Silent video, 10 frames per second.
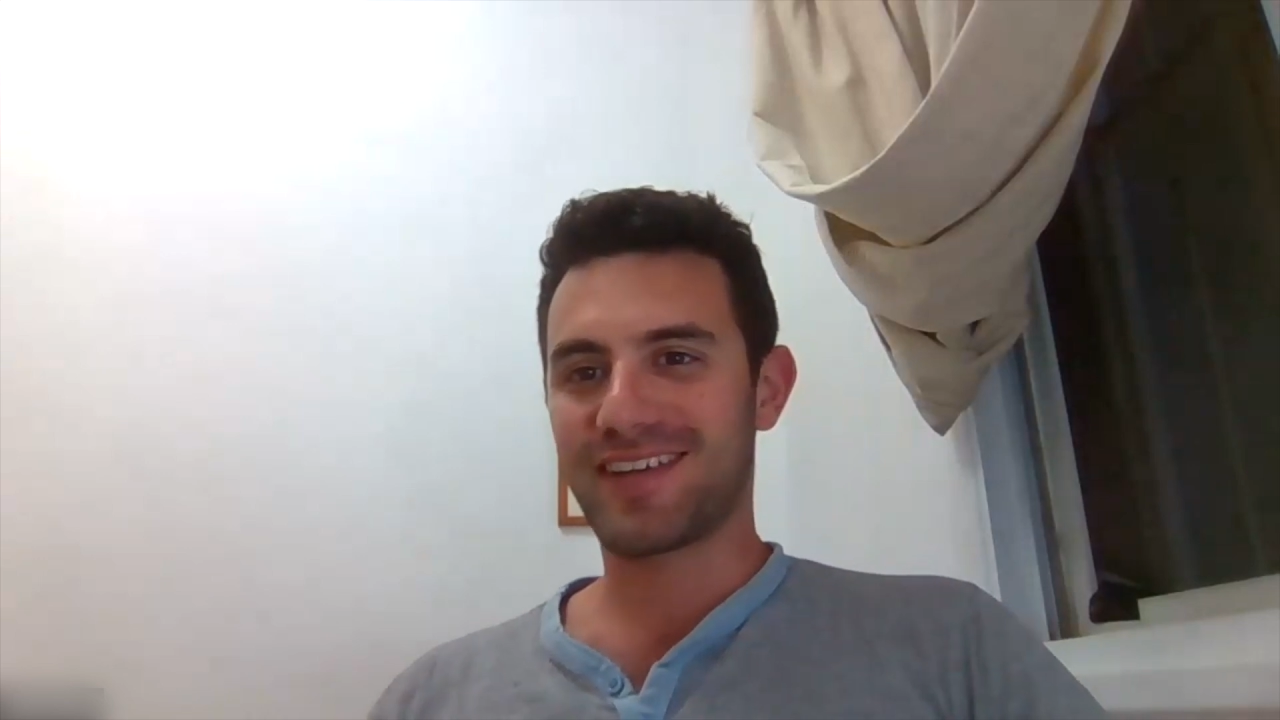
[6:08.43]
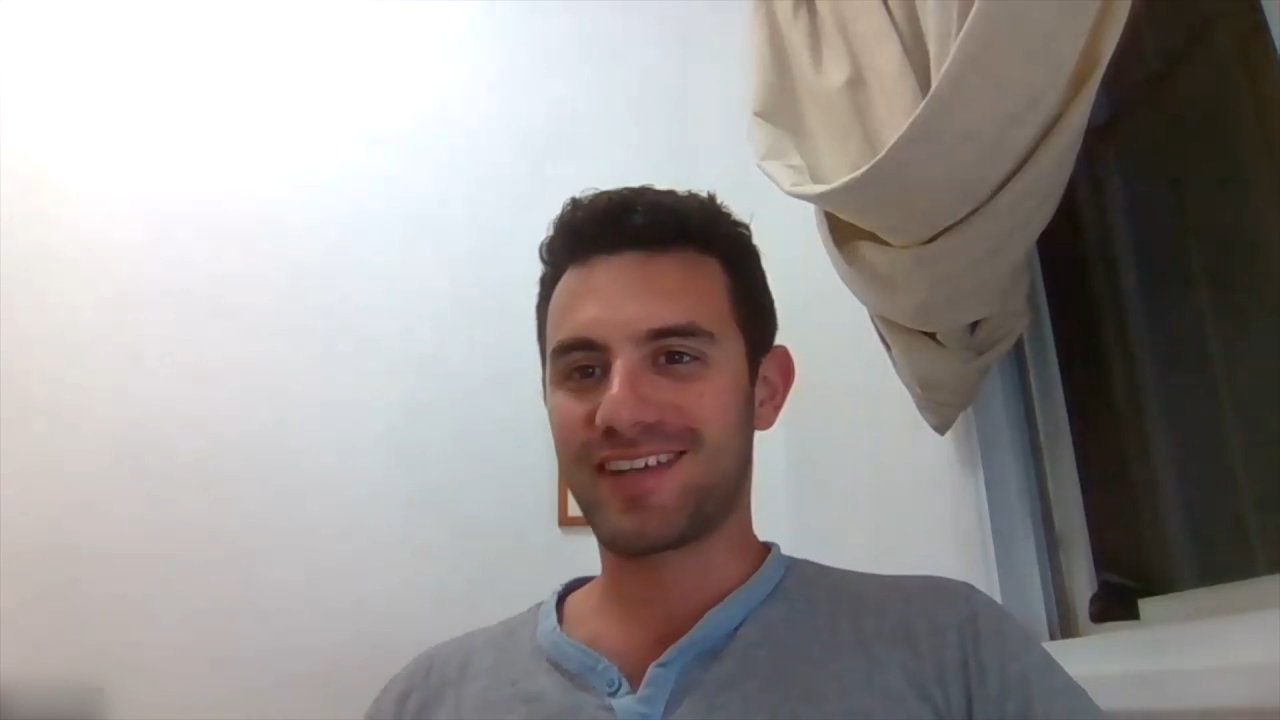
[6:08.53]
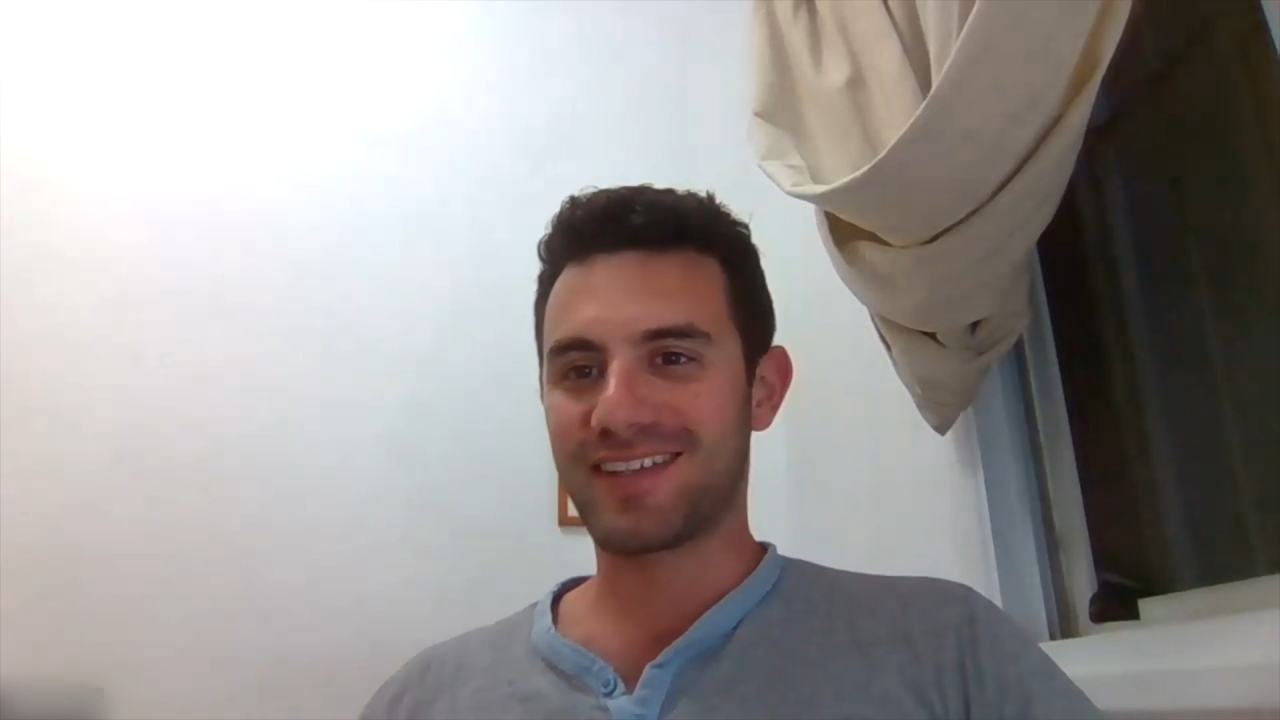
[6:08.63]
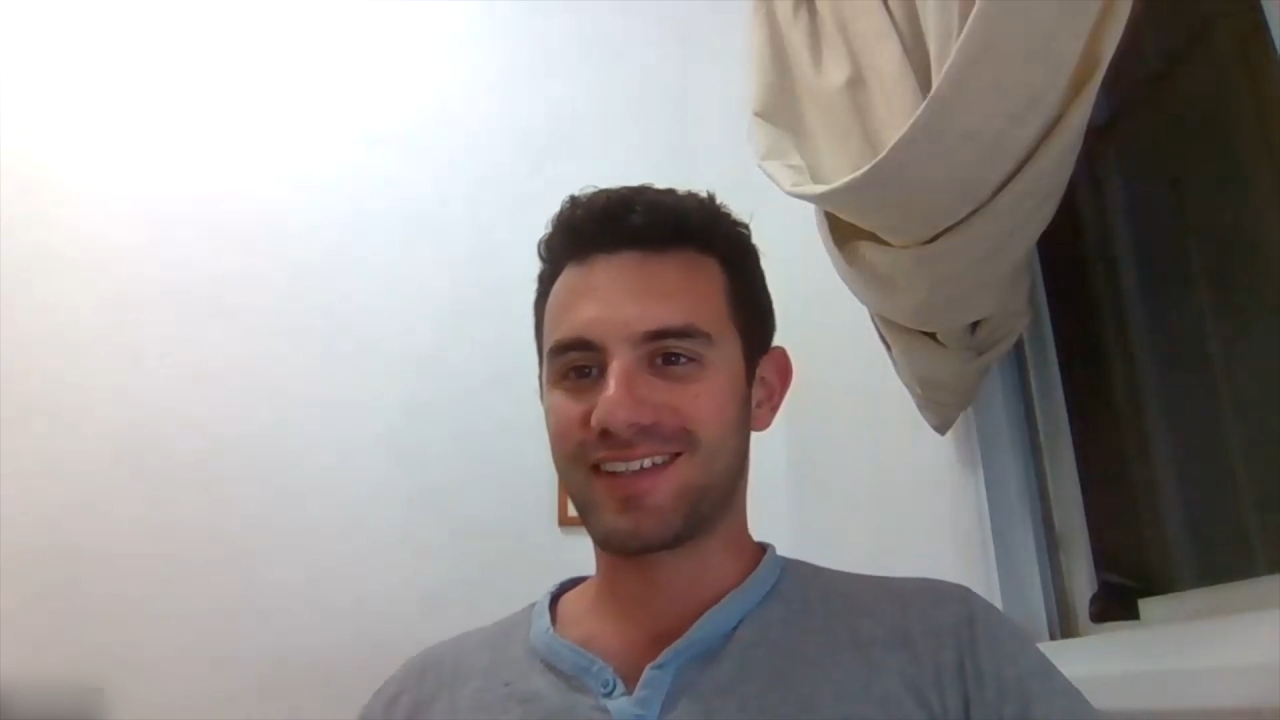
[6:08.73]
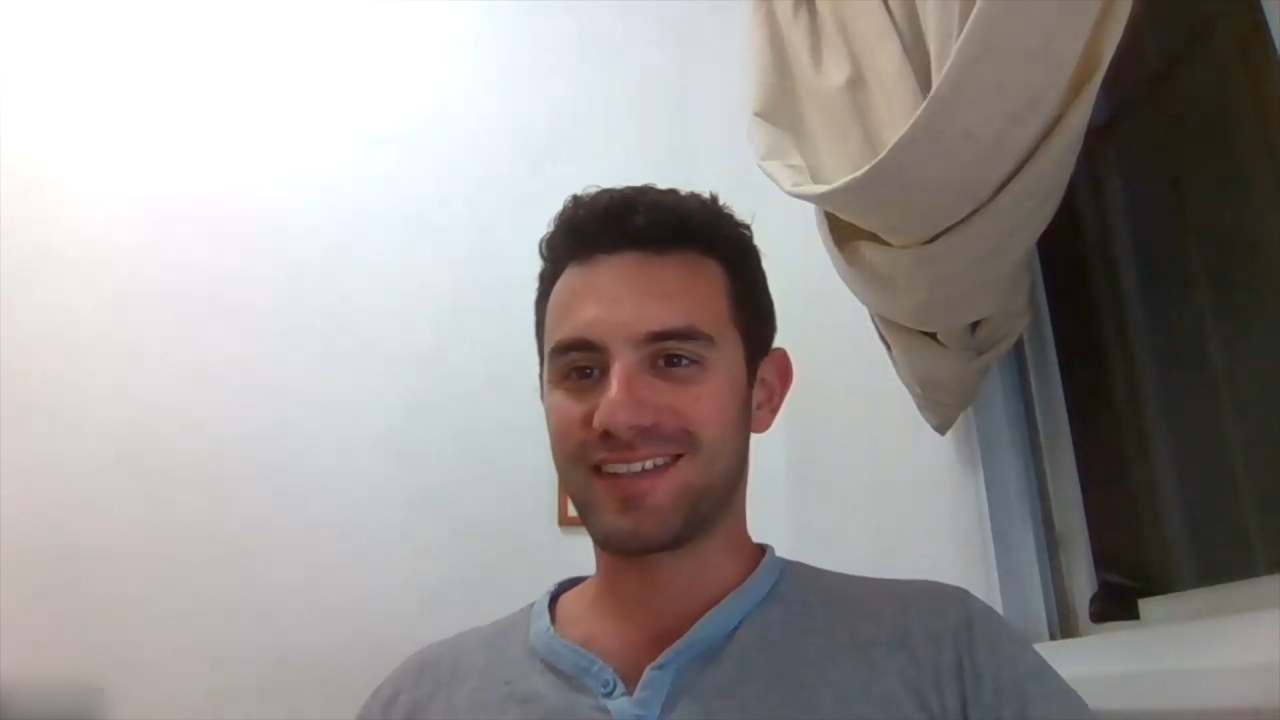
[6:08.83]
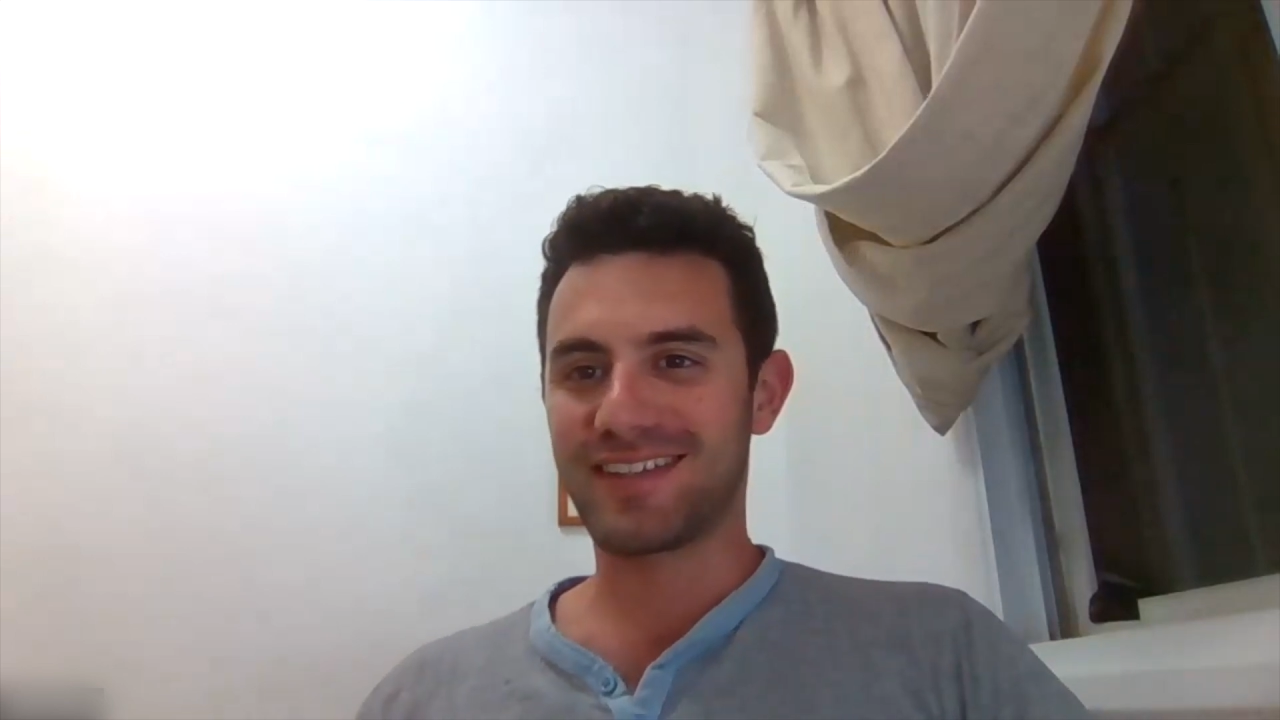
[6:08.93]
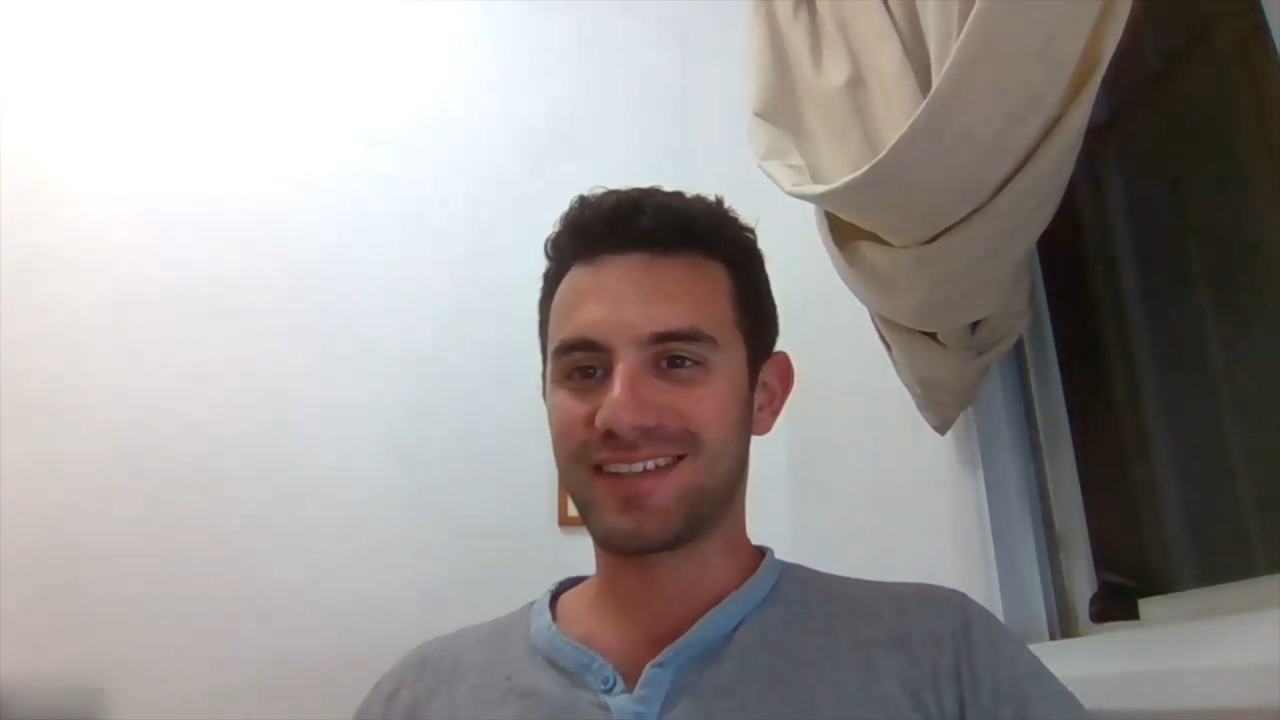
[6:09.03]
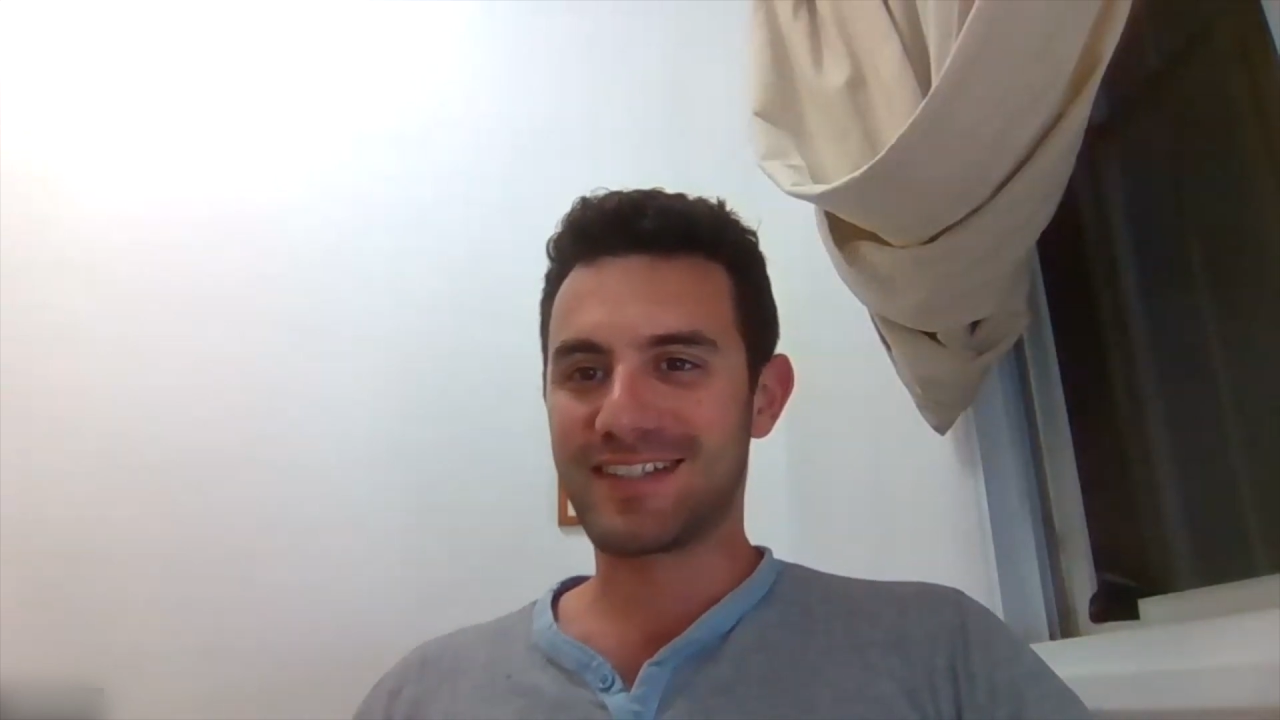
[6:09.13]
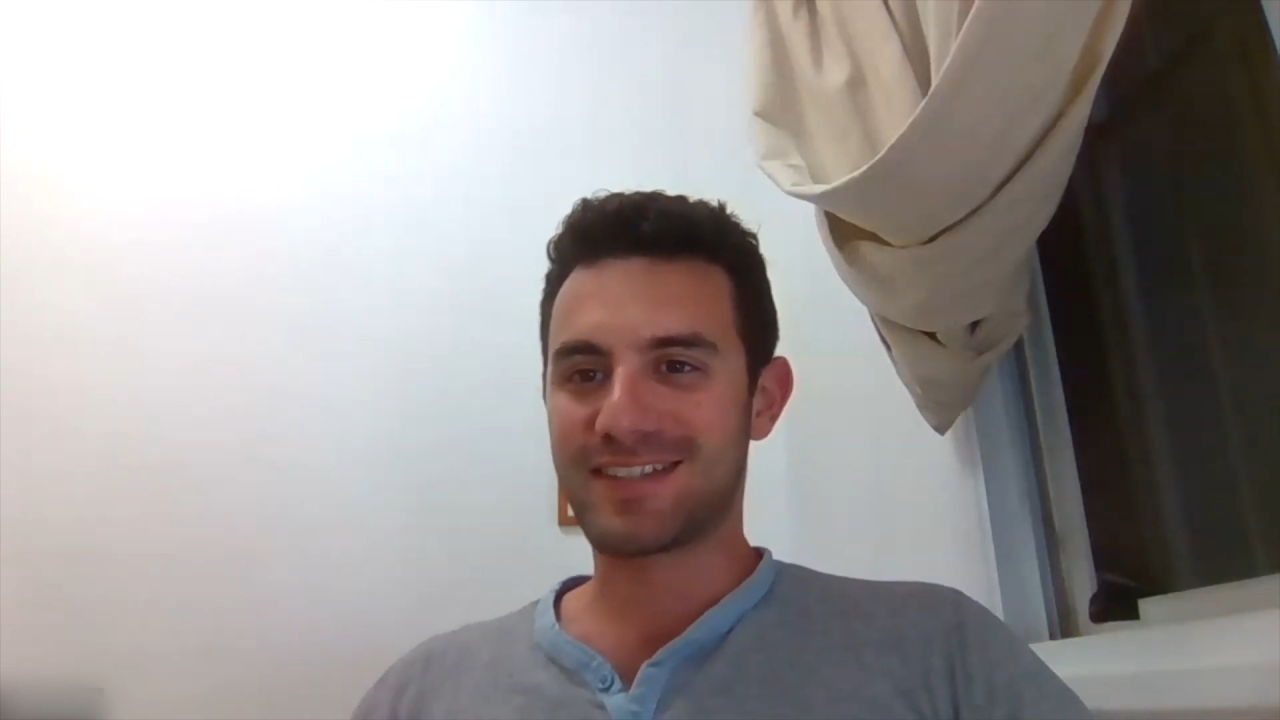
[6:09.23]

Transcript: and